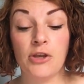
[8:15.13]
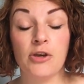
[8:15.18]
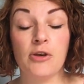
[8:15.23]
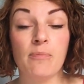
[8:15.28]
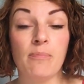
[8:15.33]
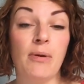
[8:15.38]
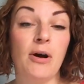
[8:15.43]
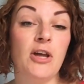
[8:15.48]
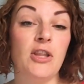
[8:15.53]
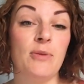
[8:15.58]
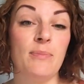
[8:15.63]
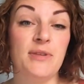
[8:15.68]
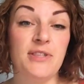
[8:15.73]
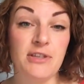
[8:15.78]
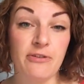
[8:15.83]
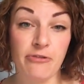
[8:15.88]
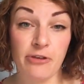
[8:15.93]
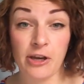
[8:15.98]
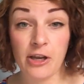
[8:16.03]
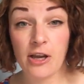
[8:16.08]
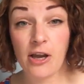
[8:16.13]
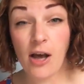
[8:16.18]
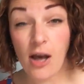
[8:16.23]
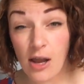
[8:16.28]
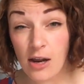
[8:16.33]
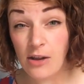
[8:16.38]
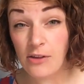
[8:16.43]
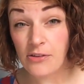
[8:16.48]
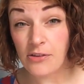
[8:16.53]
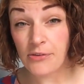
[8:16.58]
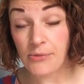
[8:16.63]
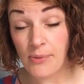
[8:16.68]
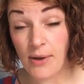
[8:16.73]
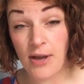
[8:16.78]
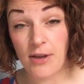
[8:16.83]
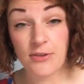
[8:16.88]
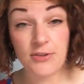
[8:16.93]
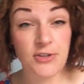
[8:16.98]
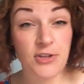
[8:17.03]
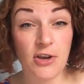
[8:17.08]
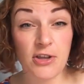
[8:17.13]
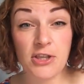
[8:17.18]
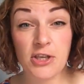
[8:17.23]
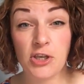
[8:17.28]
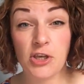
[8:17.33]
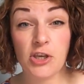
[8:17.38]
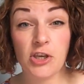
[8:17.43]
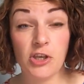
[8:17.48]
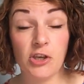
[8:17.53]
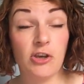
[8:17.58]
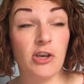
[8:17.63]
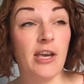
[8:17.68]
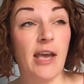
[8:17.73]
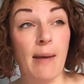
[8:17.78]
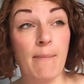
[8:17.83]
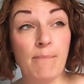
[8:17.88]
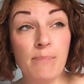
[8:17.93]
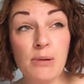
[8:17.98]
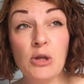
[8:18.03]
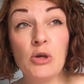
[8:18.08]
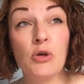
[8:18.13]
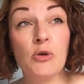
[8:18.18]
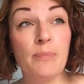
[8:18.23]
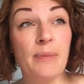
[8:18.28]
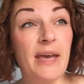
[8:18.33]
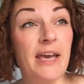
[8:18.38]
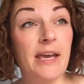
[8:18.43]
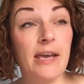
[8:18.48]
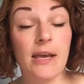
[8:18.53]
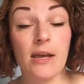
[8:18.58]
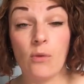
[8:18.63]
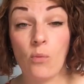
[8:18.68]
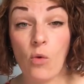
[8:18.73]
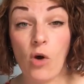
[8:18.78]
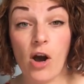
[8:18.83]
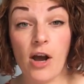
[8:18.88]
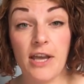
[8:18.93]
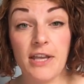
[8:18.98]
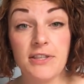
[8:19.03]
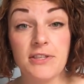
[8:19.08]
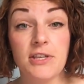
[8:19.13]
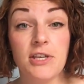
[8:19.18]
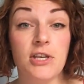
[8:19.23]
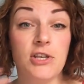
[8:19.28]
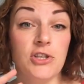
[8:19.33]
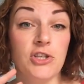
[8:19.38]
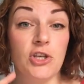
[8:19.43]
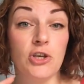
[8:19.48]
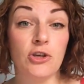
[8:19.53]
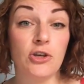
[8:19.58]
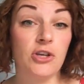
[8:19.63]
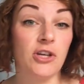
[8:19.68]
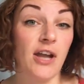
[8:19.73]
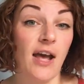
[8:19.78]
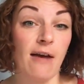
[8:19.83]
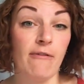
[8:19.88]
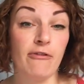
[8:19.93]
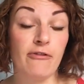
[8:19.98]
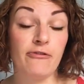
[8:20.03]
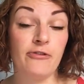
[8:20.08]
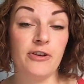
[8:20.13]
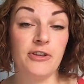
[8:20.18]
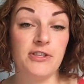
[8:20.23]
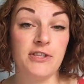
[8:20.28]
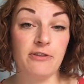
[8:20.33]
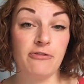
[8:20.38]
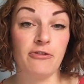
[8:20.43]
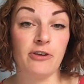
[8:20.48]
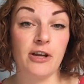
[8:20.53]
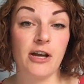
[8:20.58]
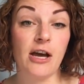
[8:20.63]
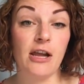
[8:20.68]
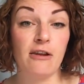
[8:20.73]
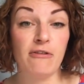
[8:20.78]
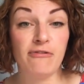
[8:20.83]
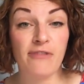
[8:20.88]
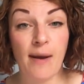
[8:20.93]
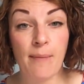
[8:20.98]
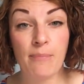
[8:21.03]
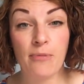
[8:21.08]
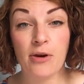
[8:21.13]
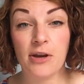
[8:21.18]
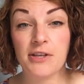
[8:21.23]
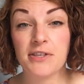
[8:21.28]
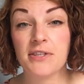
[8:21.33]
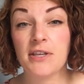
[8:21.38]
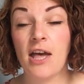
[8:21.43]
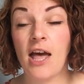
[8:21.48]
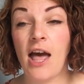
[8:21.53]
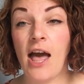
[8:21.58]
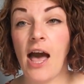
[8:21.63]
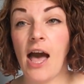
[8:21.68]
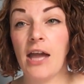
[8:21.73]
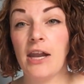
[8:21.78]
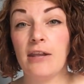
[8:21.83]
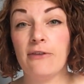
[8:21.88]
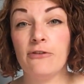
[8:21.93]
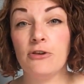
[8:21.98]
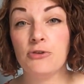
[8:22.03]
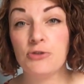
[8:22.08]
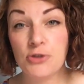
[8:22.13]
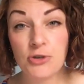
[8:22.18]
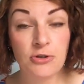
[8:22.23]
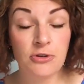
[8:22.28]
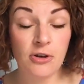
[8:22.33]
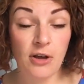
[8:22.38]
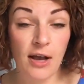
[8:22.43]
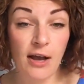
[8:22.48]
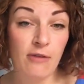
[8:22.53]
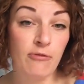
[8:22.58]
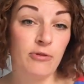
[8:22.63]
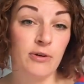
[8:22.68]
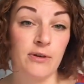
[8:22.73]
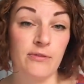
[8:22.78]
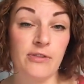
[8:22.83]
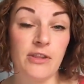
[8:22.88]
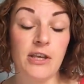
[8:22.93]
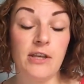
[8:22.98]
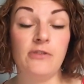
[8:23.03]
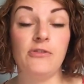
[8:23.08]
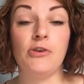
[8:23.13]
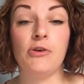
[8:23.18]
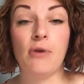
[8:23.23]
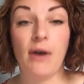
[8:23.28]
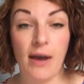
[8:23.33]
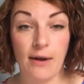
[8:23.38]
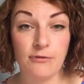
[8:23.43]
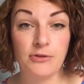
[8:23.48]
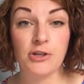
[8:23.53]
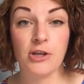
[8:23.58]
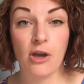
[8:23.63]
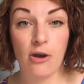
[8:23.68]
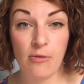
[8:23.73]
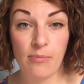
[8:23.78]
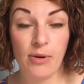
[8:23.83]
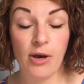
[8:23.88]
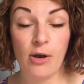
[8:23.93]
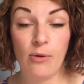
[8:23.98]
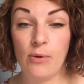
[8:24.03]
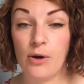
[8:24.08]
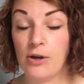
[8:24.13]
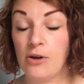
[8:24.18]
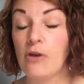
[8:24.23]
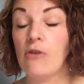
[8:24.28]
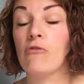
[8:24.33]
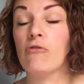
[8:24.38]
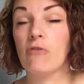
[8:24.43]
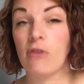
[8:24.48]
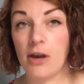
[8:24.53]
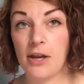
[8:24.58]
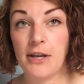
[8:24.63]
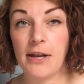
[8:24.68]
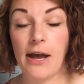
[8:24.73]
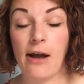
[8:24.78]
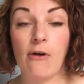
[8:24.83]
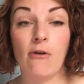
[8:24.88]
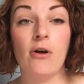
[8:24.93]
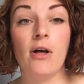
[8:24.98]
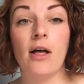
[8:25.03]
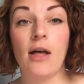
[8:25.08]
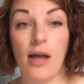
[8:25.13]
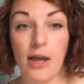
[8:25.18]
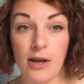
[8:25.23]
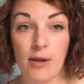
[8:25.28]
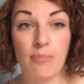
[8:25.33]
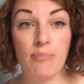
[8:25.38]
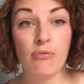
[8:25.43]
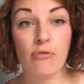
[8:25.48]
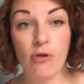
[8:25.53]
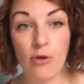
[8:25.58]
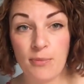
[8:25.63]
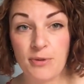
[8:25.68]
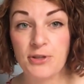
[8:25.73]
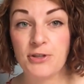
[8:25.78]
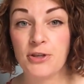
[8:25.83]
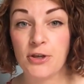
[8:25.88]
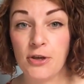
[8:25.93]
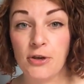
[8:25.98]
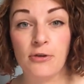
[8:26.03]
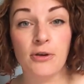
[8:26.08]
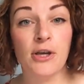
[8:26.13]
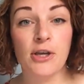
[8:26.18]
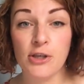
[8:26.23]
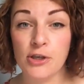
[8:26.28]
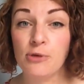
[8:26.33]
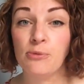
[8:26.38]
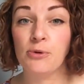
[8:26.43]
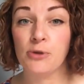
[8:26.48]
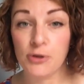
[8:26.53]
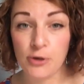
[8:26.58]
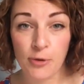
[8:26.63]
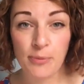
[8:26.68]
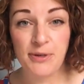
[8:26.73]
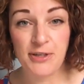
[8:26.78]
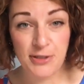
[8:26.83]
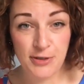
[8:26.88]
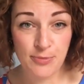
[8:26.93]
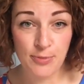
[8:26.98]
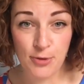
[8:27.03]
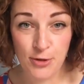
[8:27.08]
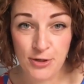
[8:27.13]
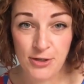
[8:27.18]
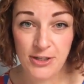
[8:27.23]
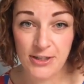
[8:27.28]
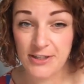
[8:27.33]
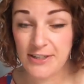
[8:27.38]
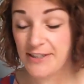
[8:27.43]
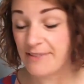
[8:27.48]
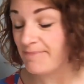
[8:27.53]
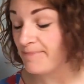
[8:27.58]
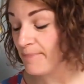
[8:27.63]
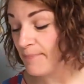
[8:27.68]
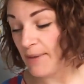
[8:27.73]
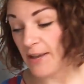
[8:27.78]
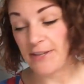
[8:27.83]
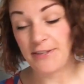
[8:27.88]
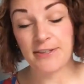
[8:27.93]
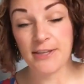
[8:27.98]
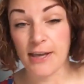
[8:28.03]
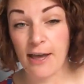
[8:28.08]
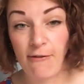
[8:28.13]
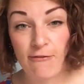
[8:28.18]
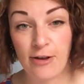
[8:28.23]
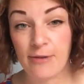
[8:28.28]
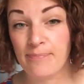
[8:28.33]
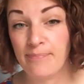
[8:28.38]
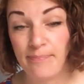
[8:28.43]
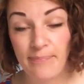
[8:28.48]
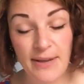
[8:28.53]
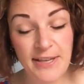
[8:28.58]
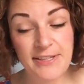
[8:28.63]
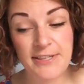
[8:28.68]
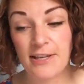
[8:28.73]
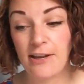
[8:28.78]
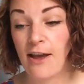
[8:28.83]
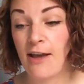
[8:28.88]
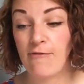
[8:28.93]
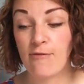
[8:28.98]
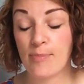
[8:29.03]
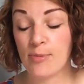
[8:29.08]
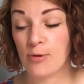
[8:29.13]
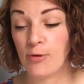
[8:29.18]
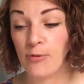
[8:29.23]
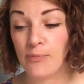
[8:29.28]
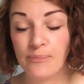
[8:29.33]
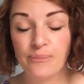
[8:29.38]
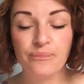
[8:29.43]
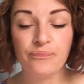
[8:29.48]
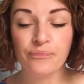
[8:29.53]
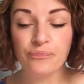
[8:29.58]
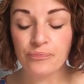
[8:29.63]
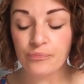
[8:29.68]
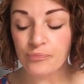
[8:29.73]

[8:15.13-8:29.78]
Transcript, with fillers: you can buy them in different colours as well, so I think you, you can get blue, pink and white, so you can have it for different colour fabrics. And if you do not have one of these, you have to go and buy one right now, and I promise you, you will not be disappointed. Best thing ever, best thing I ever bought.